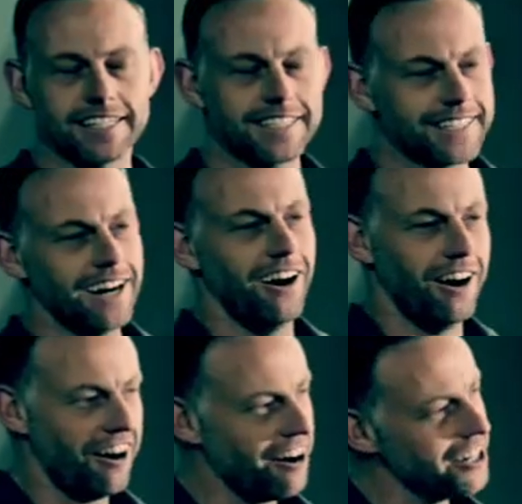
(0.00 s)
This is a
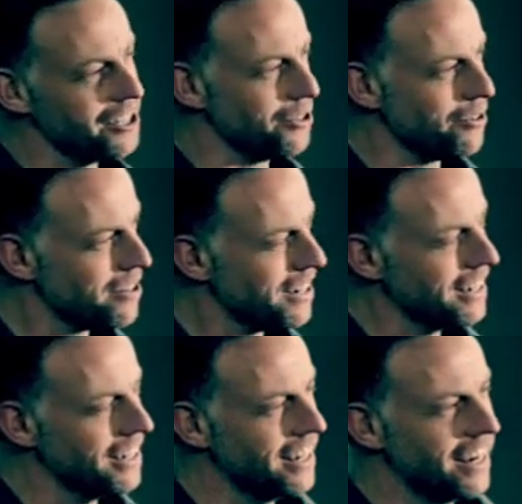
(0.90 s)
hard
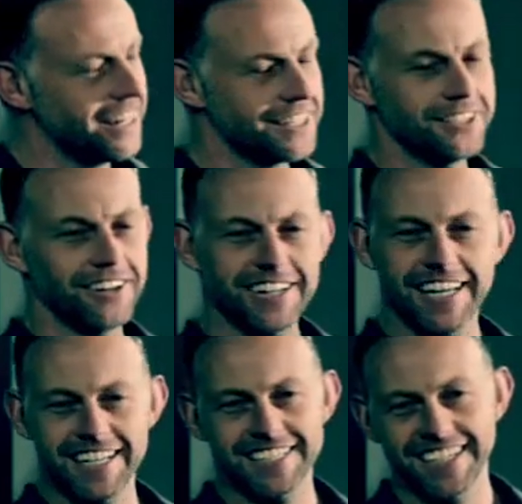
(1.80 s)
talk. It's
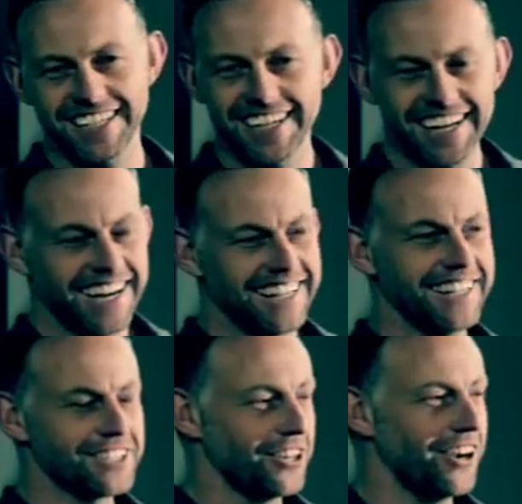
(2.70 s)
not easy.
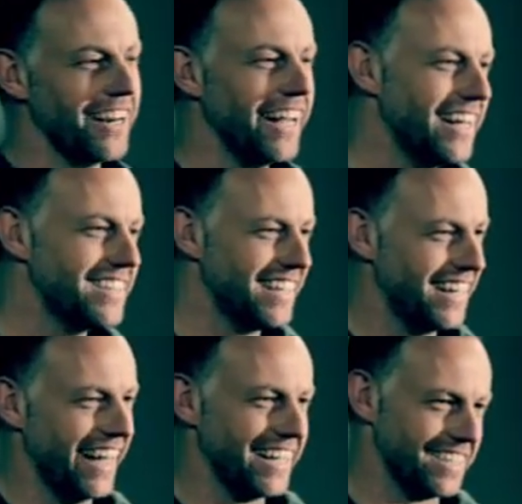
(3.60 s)
These are not easy
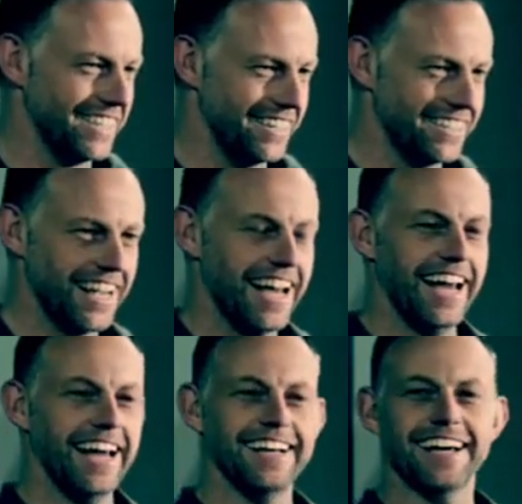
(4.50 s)
lessons.
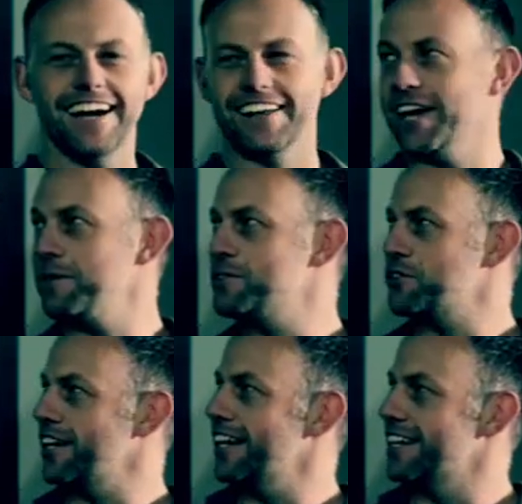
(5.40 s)
And uh, the
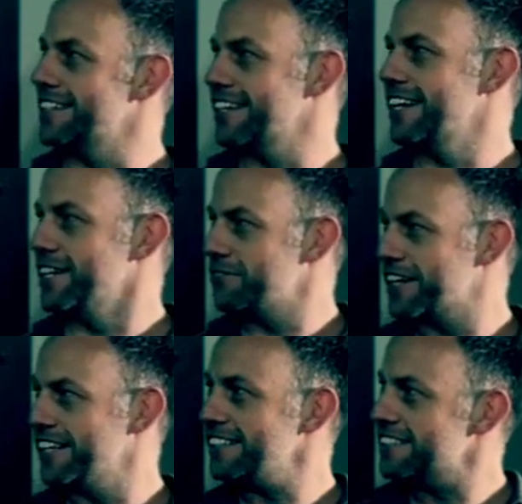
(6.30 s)
imagery is uh,
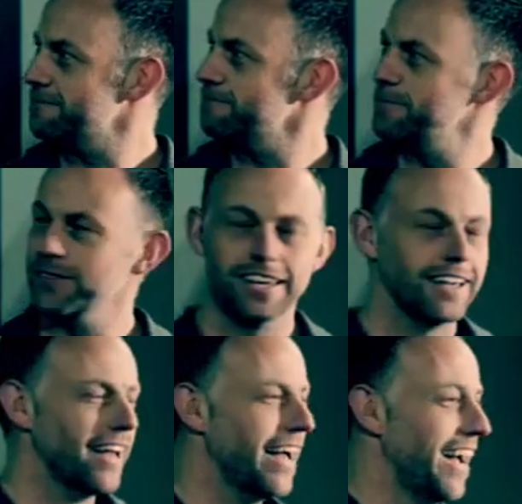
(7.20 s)
difficult.
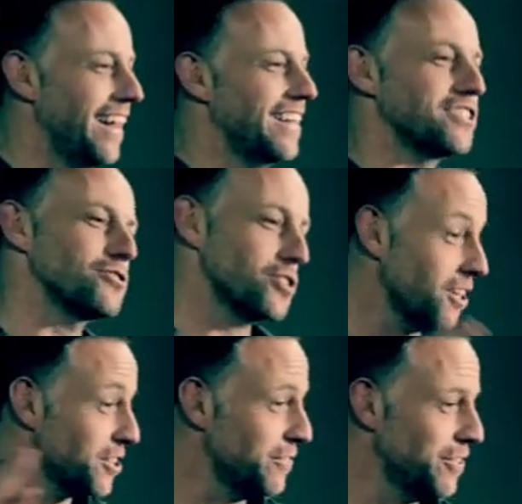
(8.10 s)
And there's also
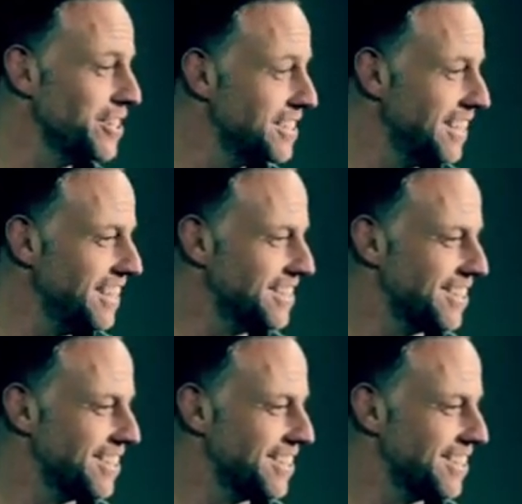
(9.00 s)
lots of nudity,